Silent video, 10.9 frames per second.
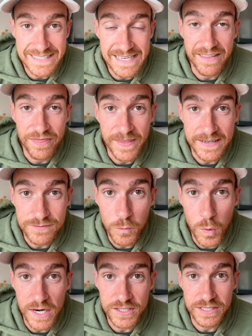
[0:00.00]
it. Thanks for
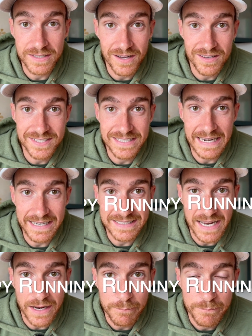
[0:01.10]
watching. I'll see you next
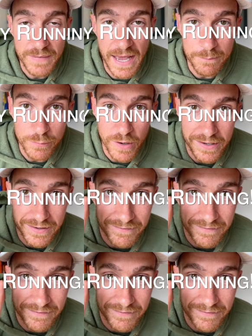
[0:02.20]
time. Happy running.